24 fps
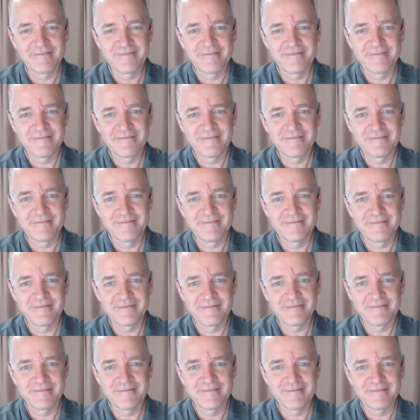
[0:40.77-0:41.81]

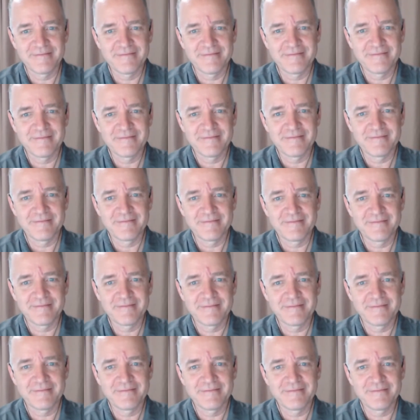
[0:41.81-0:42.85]

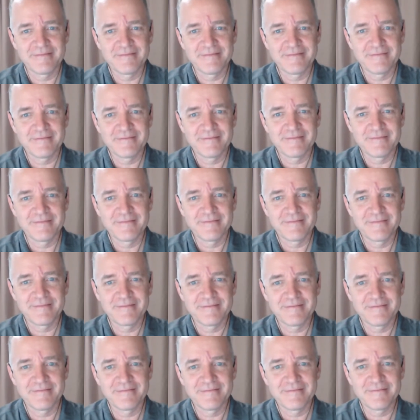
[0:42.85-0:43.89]

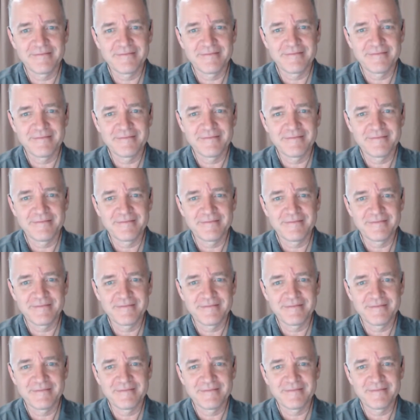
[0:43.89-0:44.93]

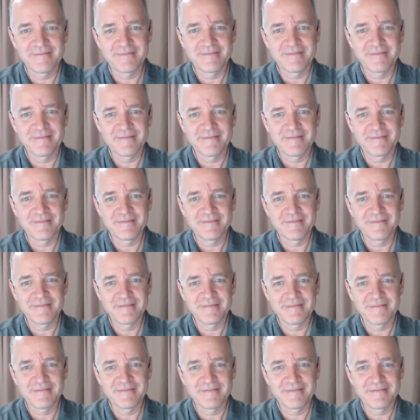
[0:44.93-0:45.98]

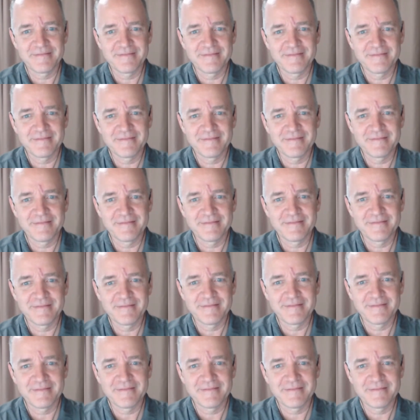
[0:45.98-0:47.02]

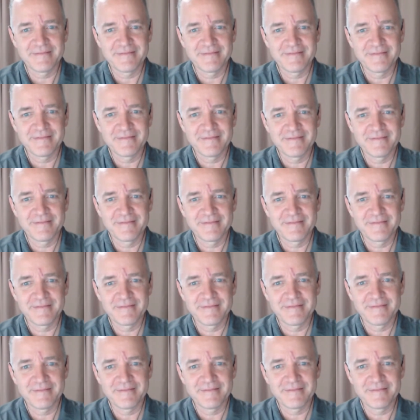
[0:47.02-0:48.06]

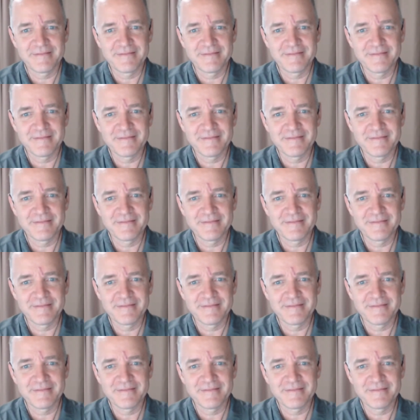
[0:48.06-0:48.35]
No words are spoken by the person on screen.